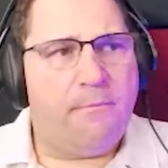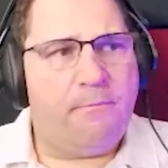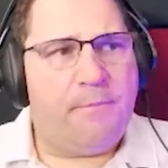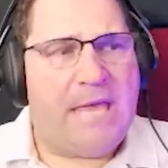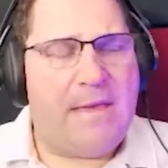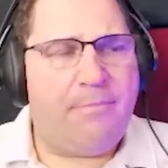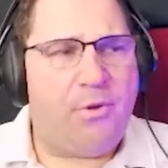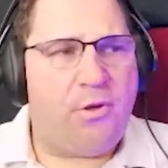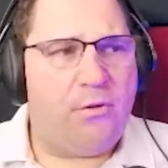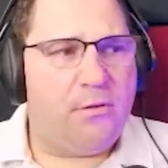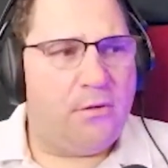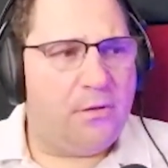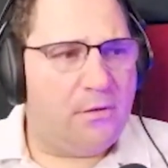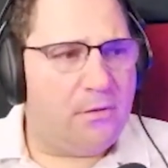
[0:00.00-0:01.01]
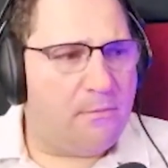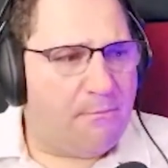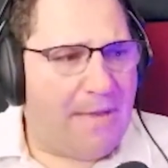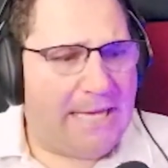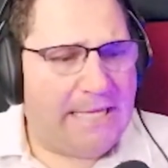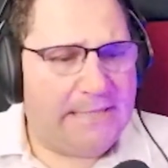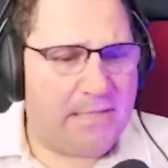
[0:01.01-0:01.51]
People
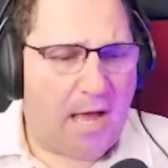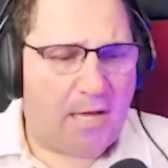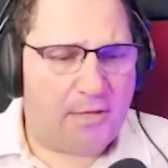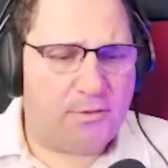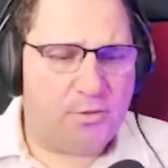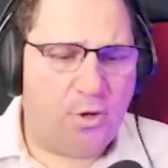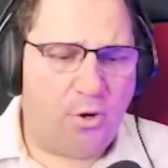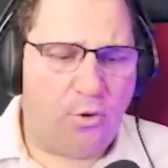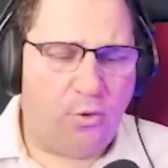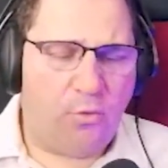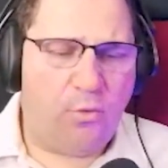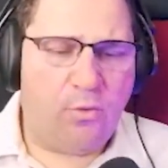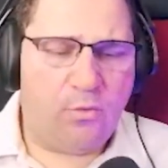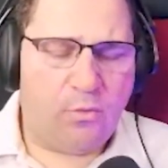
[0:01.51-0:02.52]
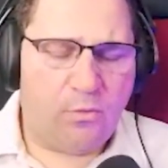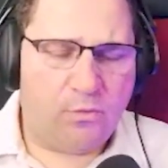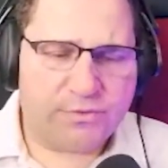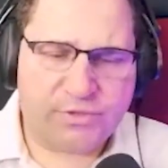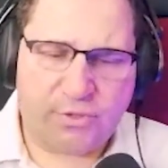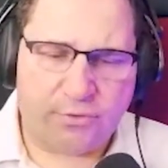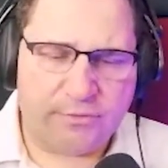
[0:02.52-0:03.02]
might not know,
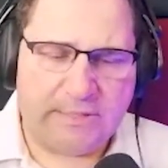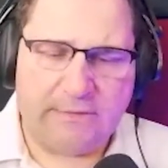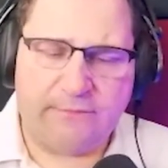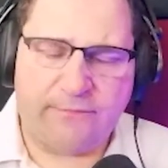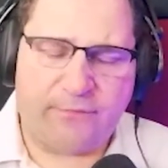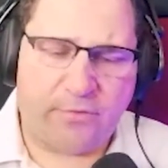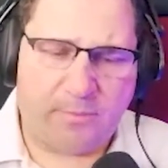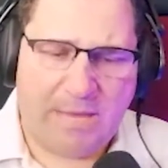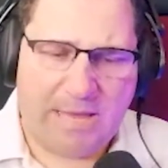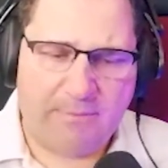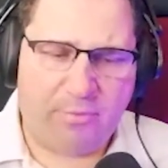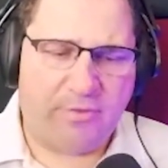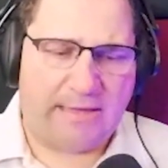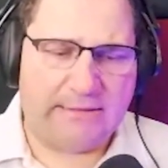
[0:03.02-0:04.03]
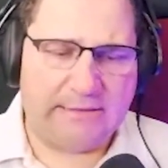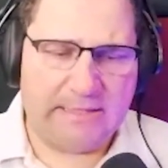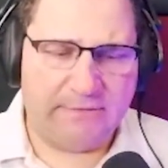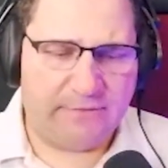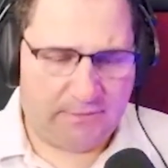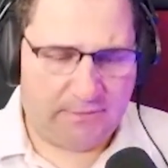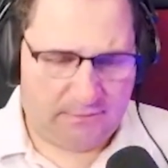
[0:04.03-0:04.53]
certainly for the people that
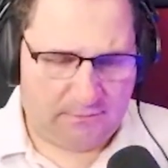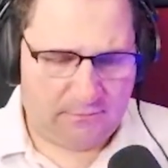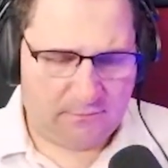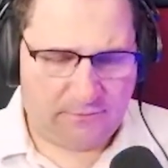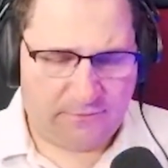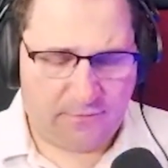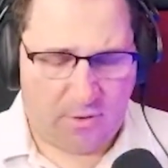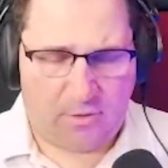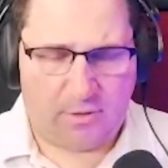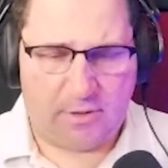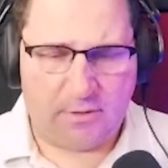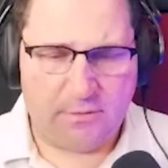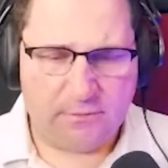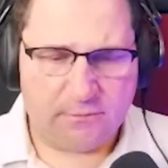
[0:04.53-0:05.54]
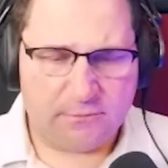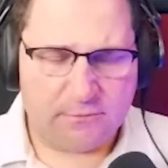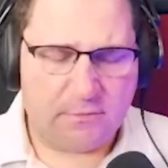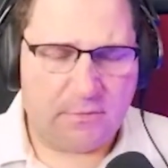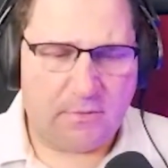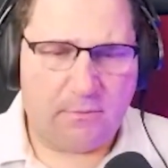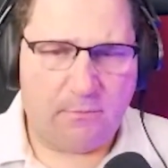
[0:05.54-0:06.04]
live in Florida,
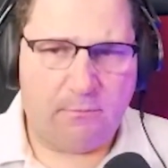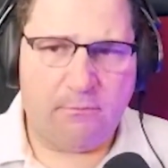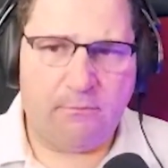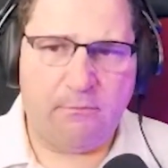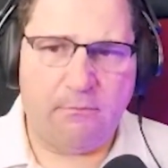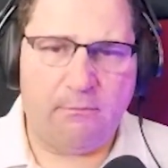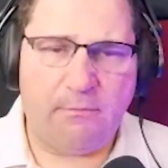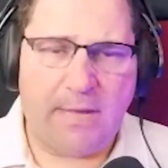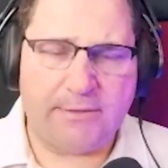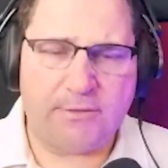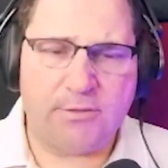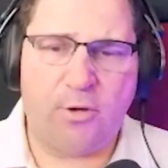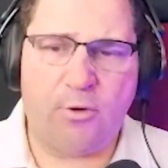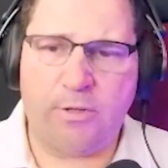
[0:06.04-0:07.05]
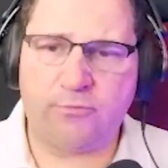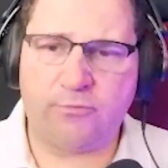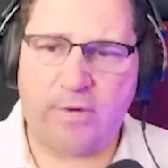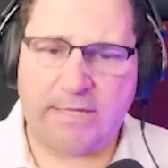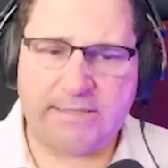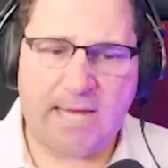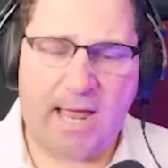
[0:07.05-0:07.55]
might know what
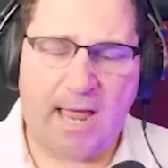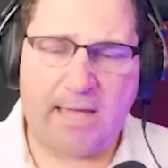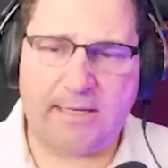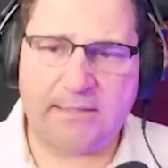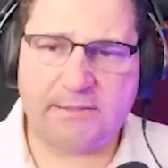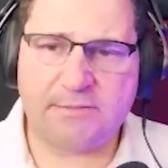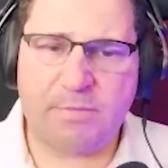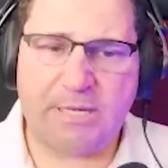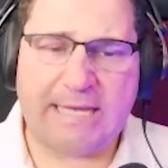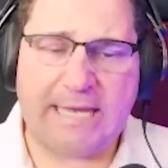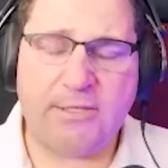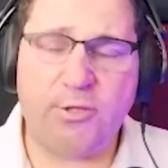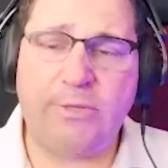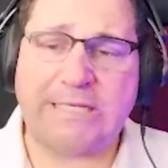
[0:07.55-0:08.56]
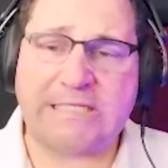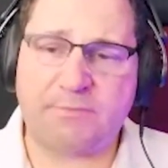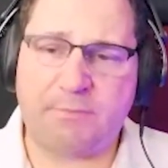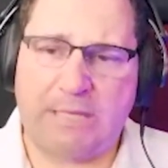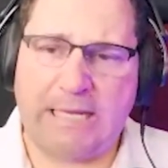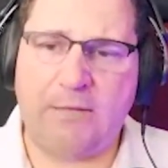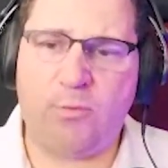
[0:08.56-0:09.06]
red tide is, but can you
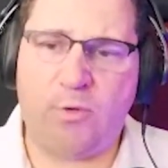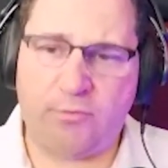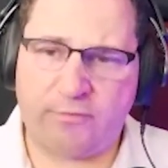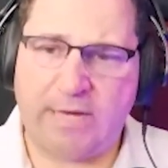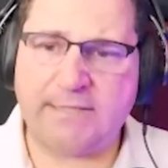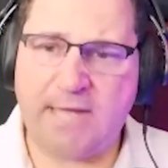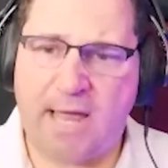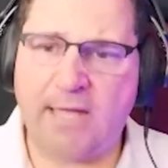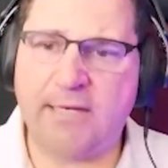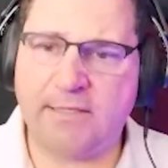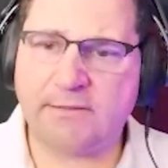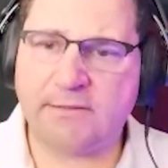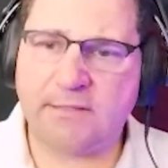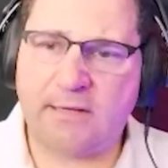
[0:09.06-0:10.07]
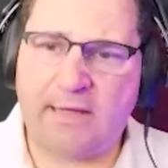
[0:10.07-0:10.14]
explain what red tide is?